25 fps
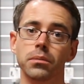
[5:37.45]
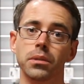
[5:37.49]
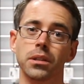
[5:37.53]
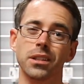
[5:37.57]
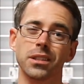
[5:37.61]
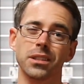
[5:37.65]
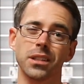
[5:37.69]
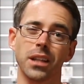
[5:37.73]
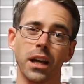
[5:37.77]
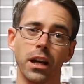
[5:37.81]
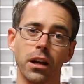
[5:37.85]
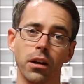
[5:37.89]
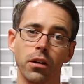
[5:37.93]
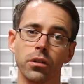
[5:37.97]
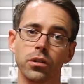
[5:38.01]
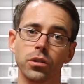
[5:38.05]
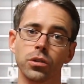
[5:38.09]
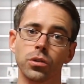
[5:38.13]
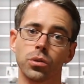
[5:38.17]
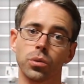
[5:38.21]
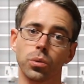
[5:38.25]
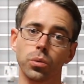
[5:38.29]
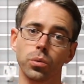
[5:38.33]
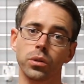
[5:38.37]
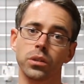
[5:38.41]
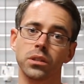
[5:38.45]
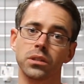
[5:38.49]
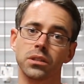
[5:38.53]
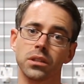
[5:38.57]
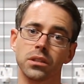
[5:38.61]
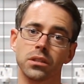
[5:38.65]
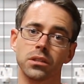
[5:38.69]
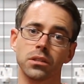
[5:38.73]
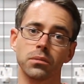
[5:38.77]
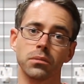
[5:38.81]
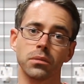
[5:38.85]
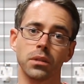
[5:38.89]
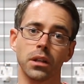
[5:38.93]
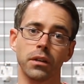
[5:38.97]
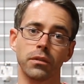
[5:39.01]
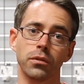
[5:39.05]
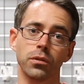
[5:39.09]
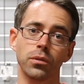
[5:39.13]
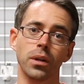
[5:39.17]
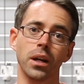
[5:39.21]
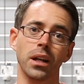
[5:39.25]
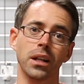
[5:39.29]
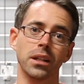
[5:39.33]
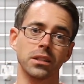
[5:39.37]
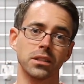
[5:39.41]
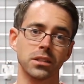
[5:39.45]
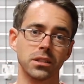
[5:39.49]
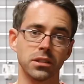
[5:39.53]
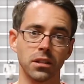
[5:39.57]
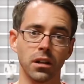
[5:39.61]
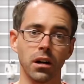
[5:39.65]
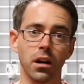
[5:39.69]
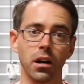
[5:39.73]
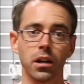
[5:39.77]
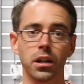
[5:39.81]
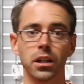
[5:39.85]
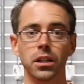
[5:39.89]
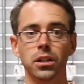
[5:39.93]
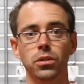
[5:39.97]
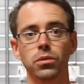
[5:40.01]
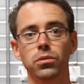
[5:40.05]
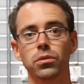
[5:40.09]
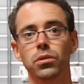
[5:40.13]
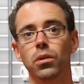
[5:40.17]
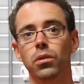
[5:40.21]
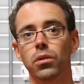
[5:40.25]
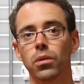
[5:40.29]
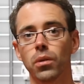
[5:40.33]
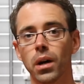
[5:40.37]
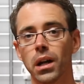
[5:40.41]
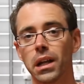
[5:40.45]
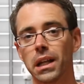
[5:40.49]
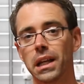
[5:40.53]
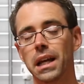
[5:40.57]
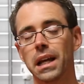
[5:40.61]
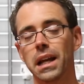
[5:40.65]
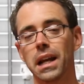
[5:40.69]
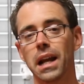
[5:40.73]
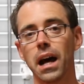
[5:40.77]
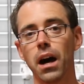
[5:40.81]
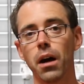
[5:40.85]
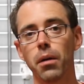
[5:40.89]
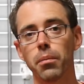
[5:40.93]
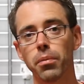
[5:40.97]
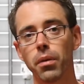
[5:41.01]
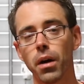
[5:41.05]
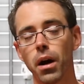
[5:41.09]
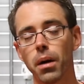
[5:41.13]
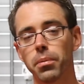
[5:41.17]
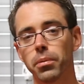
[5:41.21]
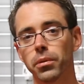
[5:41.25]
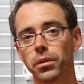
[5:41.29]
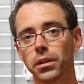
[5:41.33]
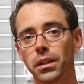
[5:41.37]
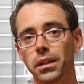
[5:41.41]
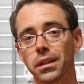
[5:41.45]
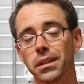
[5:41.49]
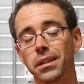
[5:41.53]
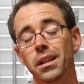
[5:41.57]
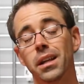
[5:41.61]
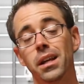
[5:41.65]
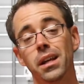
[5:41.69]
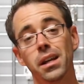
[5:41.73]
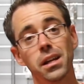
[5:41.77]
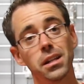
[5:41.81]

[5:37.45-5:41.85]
because air in your cooling system, if you get it stuck and you don't know how to get it out properly, and